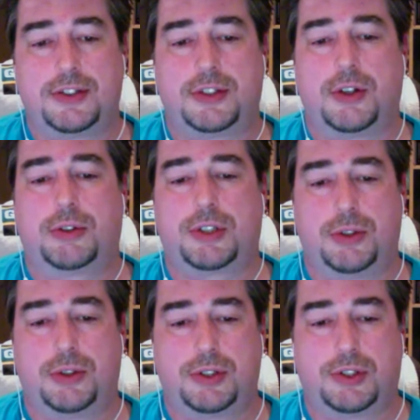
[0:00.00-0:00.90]
No
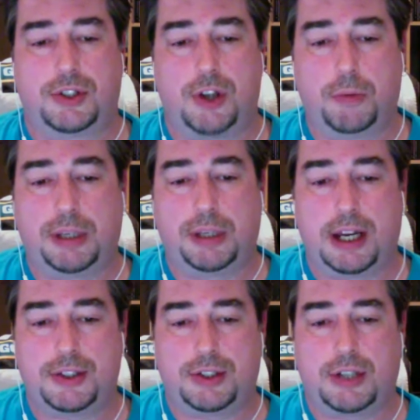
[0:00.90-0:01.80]
excuses, no
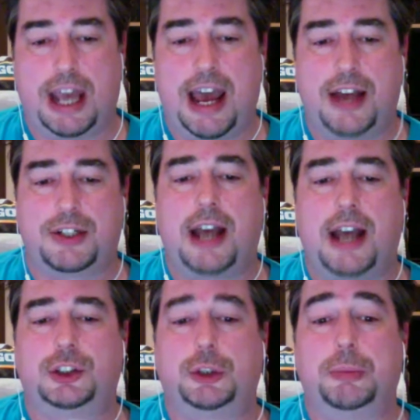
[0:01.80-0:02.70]
BS,
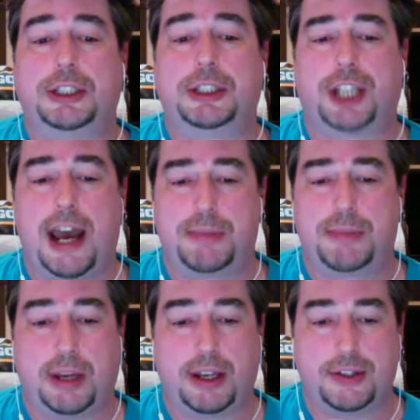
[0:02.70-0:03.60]
hashtag too much cap
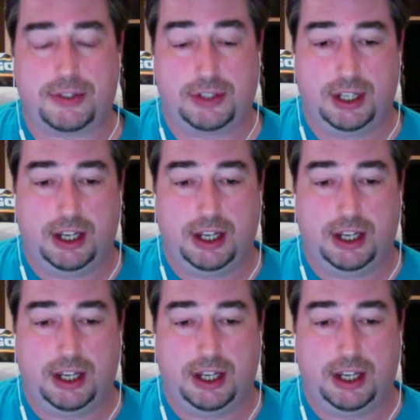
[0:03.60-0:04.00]
space.